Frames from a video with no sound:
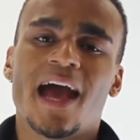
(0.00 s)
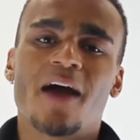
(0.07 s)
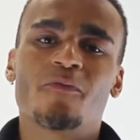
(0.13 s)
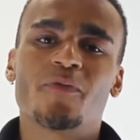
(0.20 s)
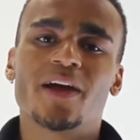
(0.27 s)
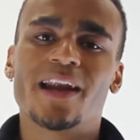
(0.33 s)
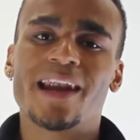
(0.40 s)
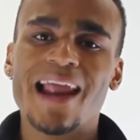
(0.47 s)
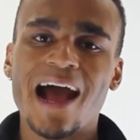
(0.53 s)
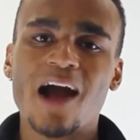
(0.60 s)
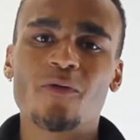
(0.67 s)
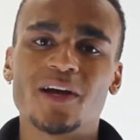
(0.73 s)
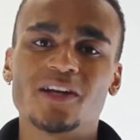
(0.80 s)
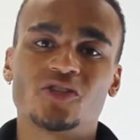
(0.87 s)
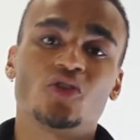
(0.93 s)
and we
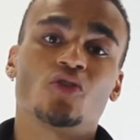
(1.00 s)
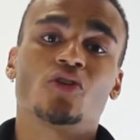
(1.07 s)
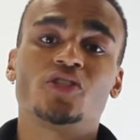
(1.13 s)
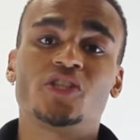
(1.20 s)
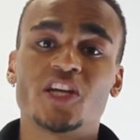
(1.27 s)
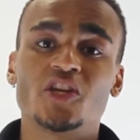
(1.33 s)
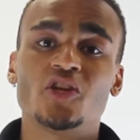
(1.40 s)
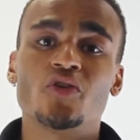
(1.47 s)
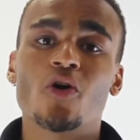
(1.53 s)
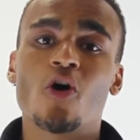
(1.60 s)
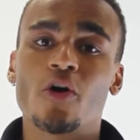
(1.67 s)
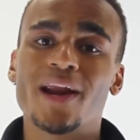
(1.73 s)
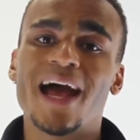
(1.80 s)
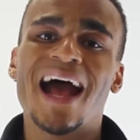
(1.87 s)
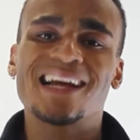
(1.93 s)
allow it to continue
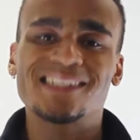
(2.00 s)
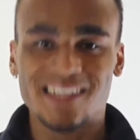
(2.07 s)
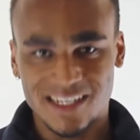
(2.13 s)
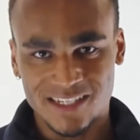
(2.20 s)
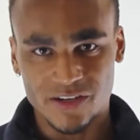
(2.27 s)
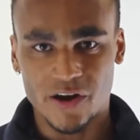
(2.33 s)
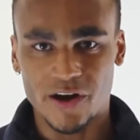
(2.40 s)
on as a